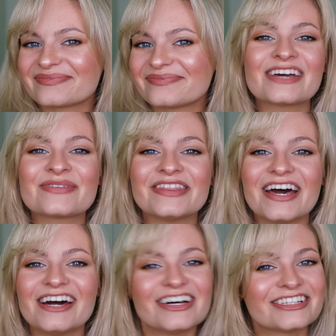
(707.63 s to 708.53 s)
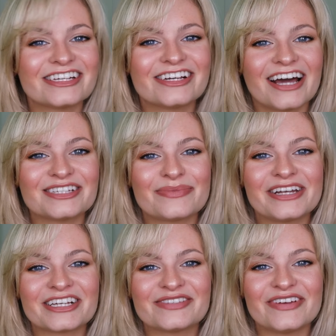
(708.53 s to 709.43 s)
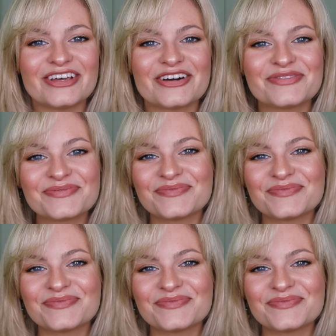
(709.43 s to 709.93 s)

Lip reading: And with that, I'll see you guys in my next video.